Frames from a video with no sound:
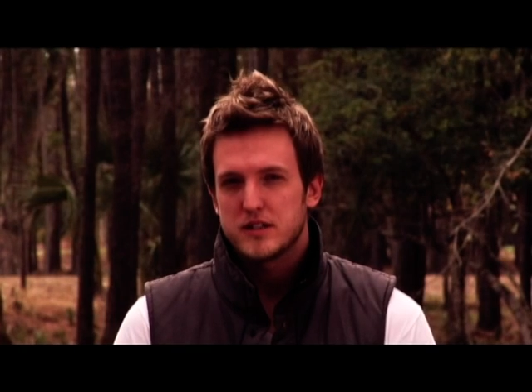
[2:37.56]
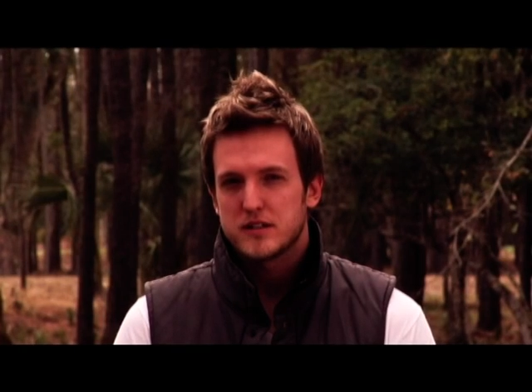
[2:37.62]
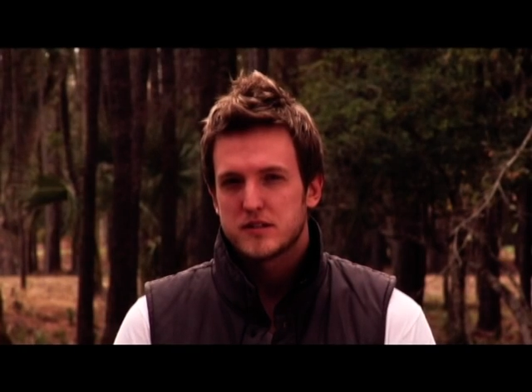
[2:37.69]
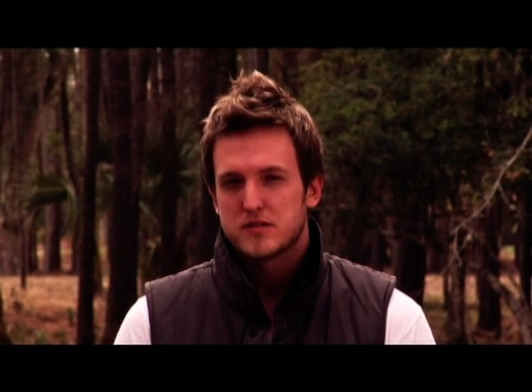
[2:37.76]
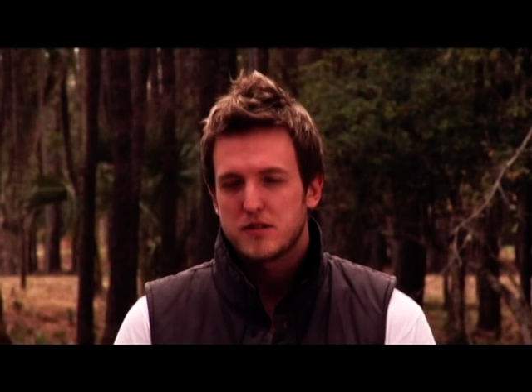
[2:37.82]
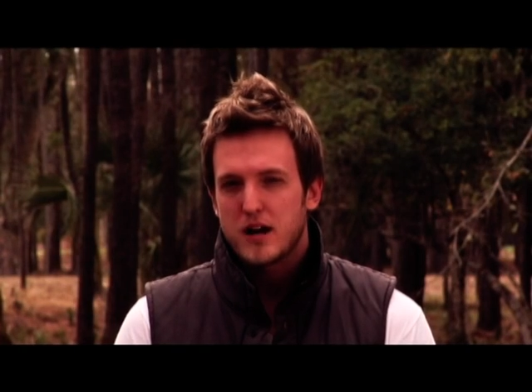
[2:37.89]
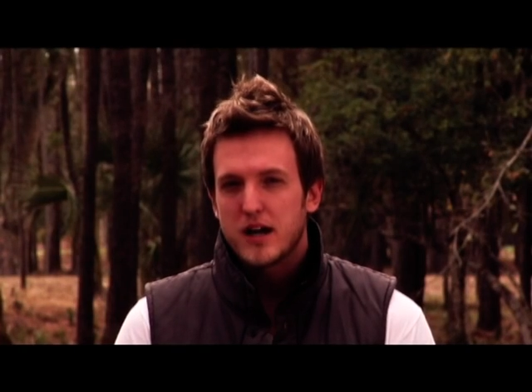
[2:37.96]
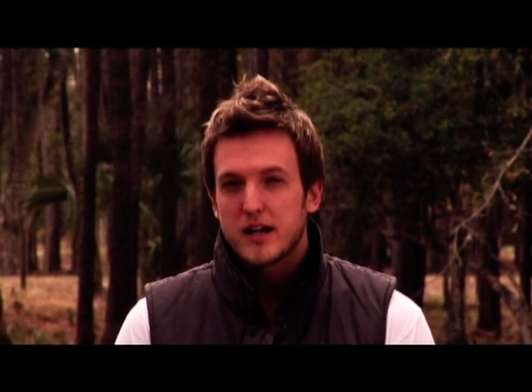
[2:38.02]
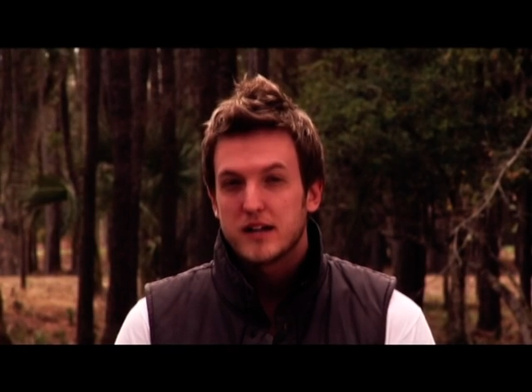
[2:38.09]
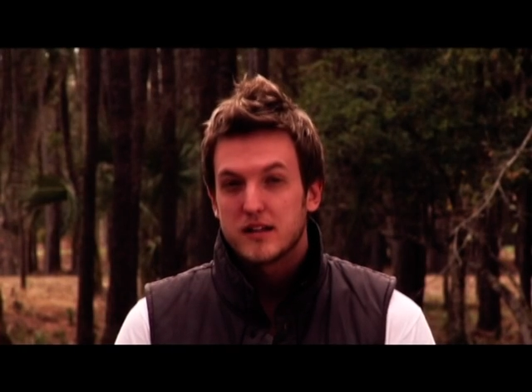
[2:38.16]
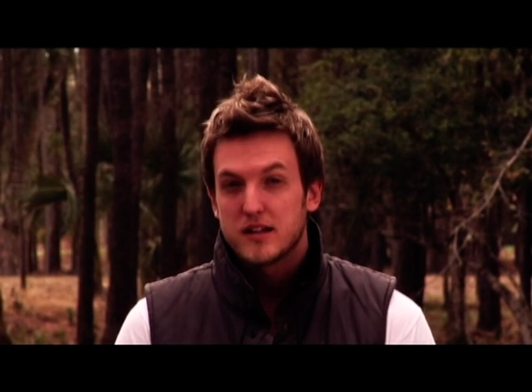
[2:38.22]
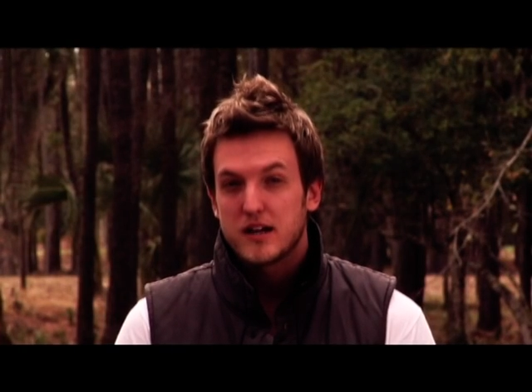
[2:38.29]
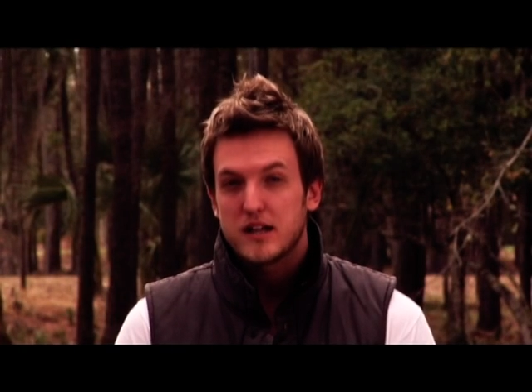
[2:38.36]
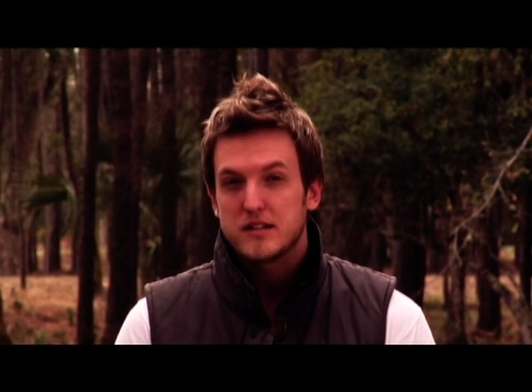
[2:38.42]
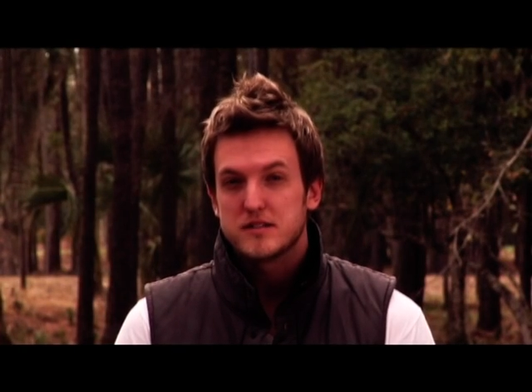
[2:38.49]
crying a
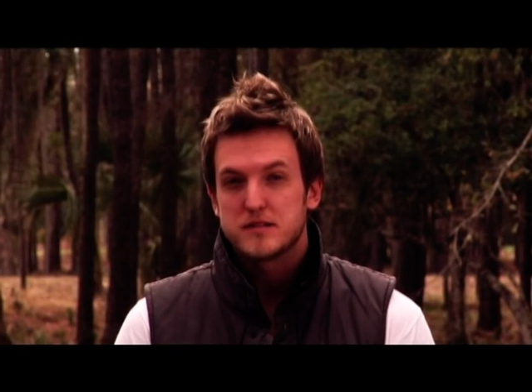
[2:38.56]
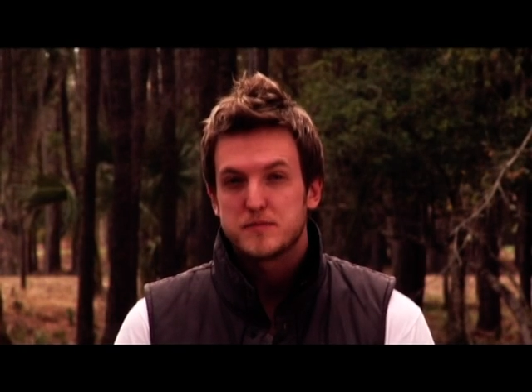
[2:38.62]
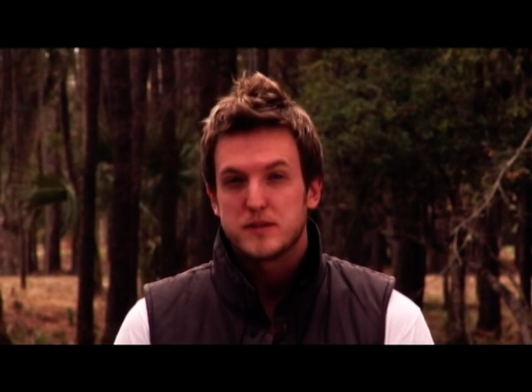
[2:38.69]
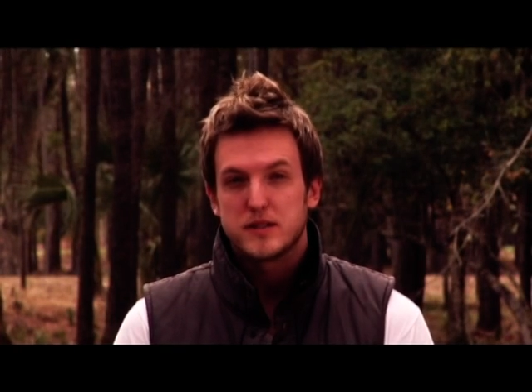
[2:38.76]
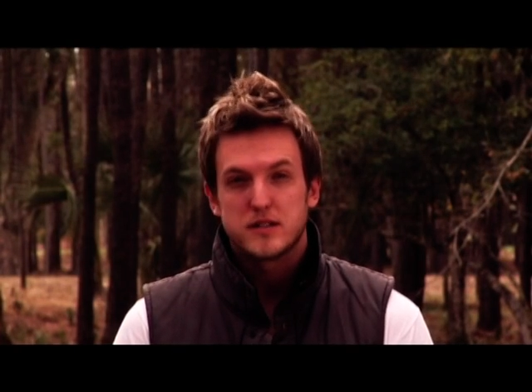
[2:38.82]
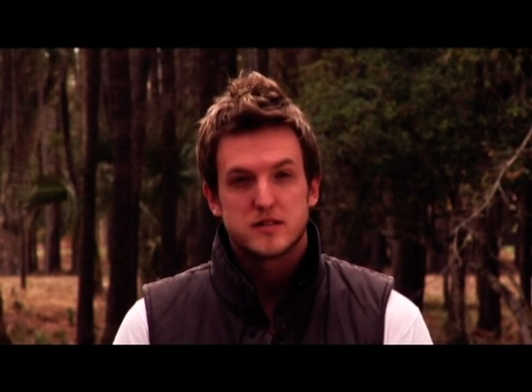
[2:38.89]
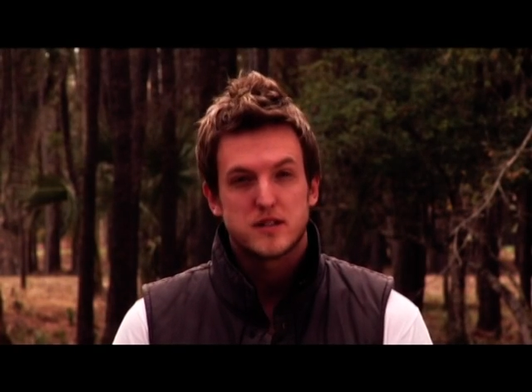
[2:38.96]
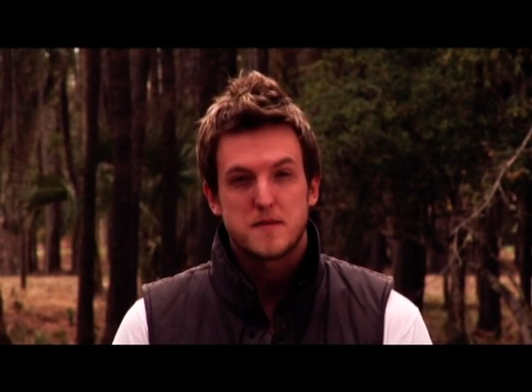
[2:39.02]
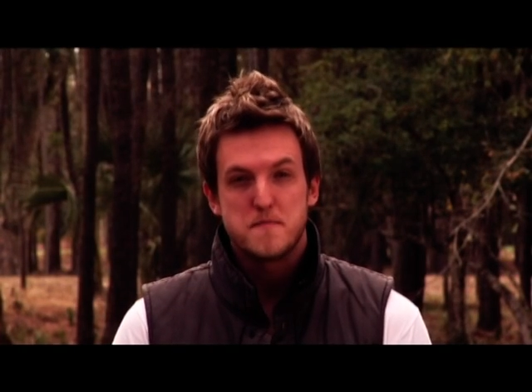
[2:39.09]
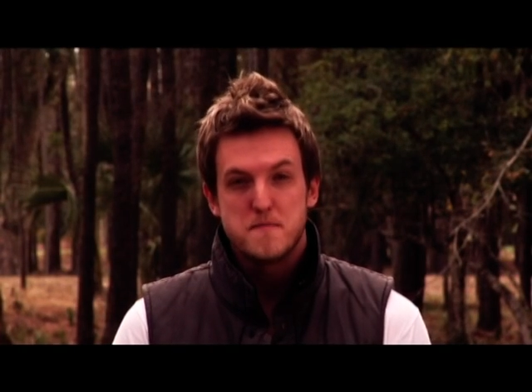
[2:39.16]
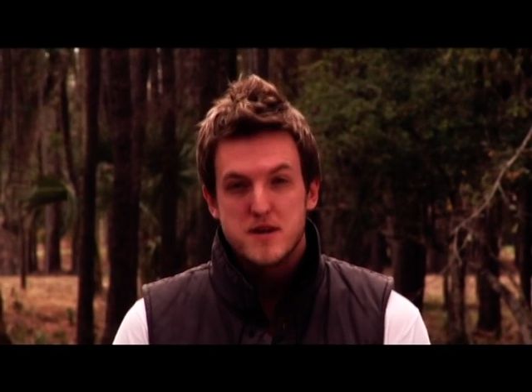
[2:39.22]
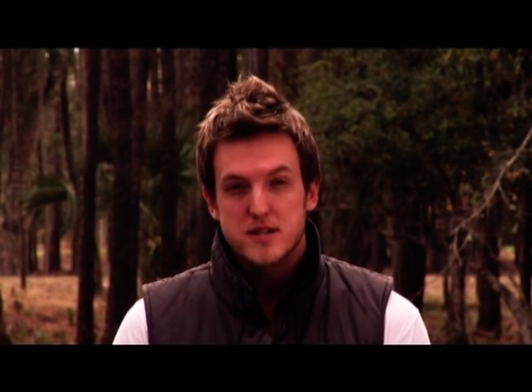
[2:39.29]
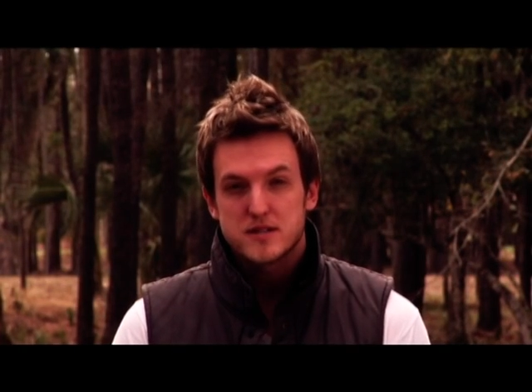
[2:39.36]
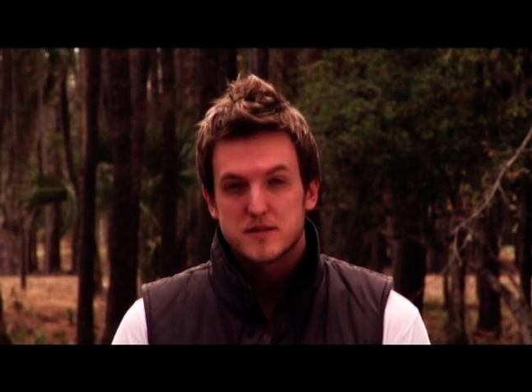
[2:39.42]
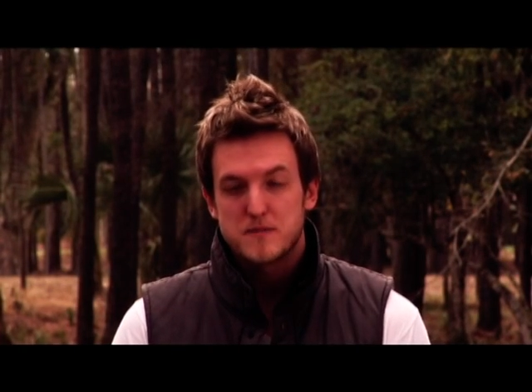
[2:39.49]
lot just because I
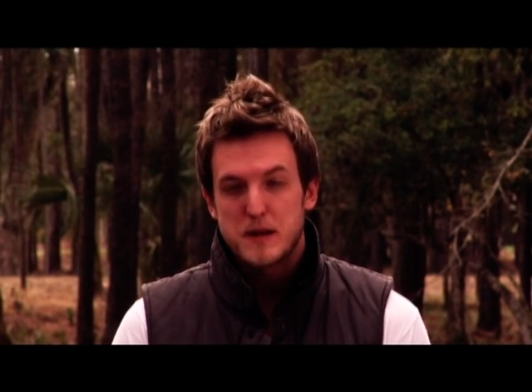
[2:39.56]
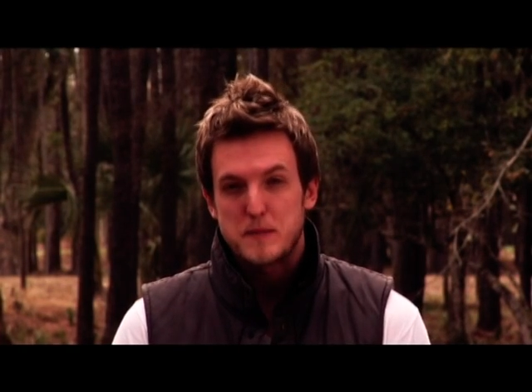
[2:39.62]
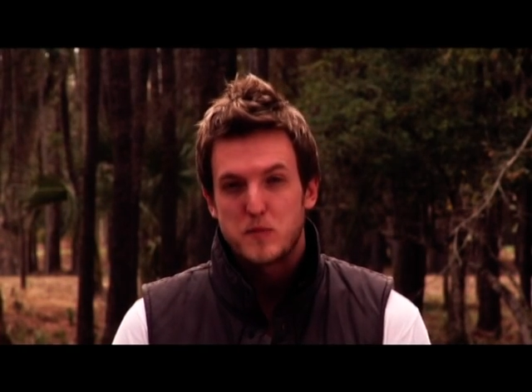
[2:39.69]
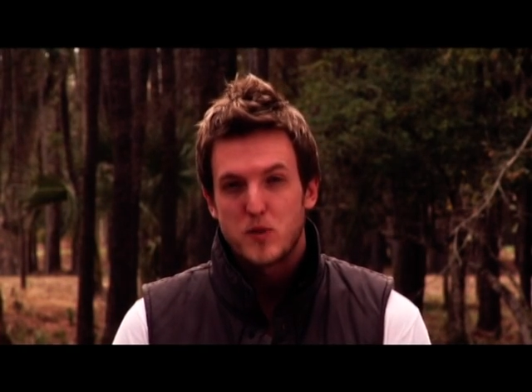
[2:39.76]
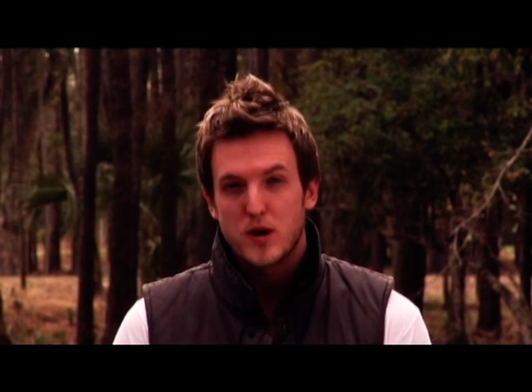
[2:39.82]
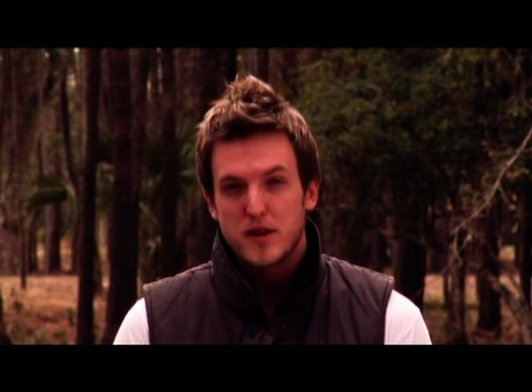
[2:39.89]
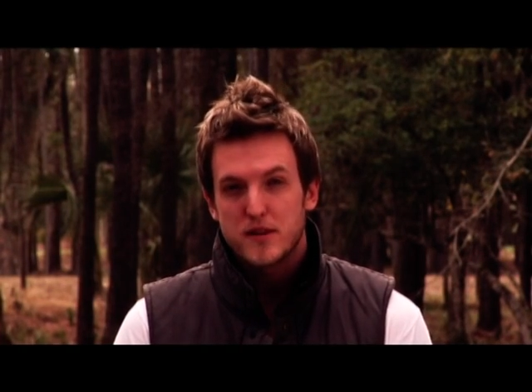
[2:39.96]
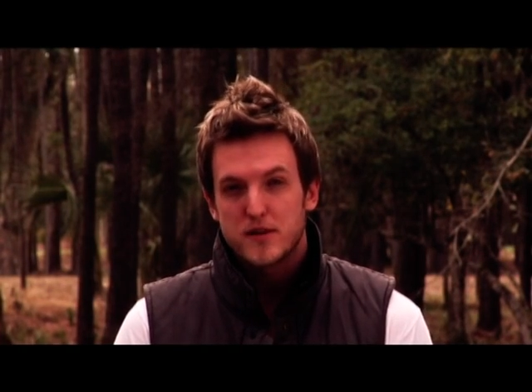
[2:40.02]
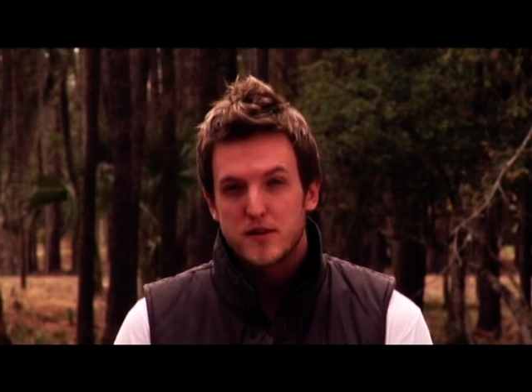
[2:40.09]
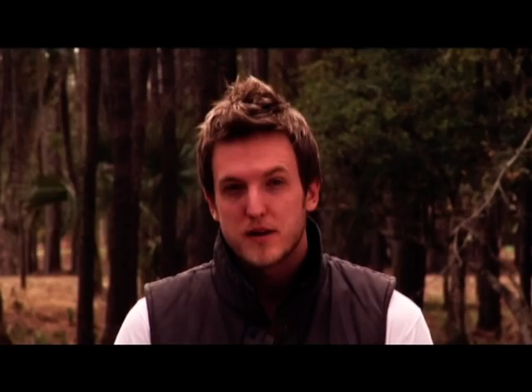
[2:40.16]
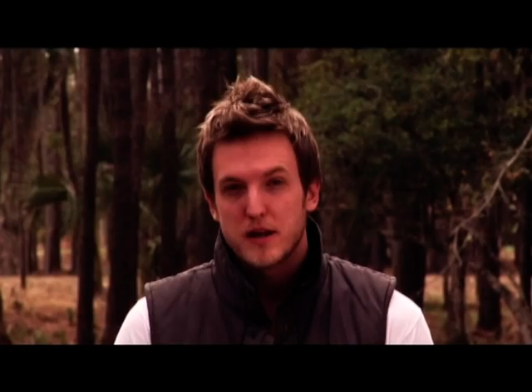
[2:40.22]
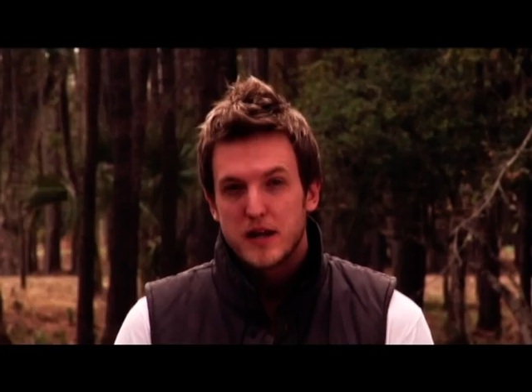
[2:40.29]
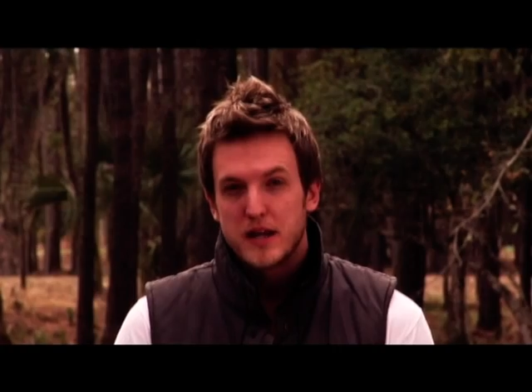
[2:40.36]
missed my brother.